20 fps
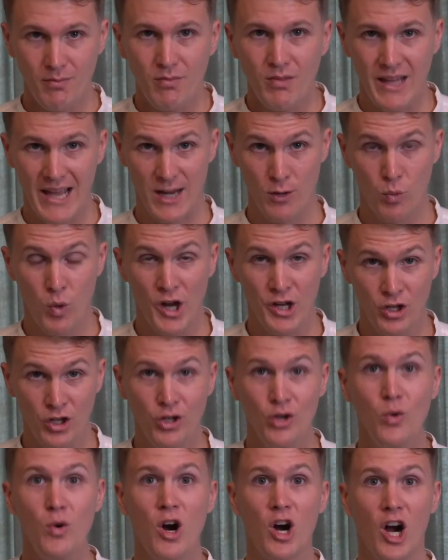And when
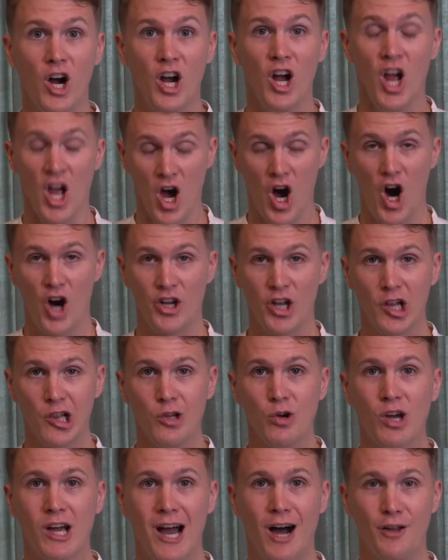you are on a
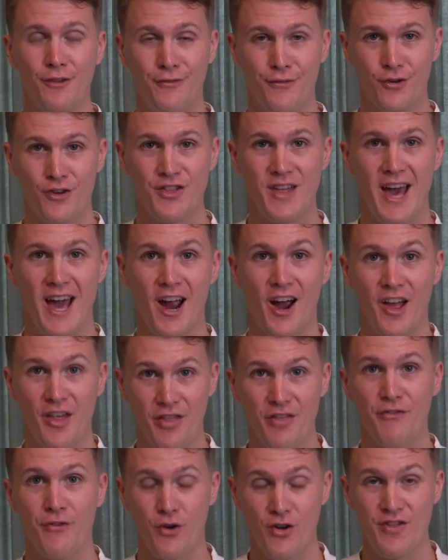lookout for there
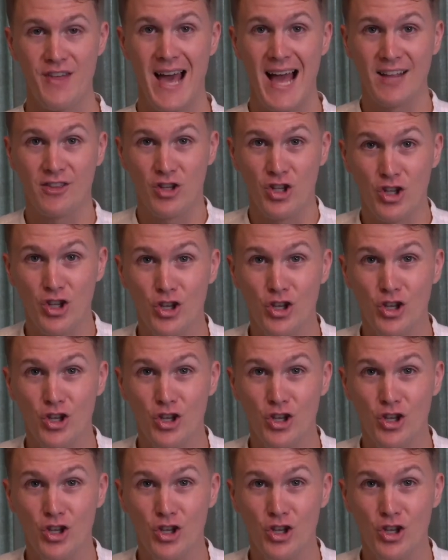for that,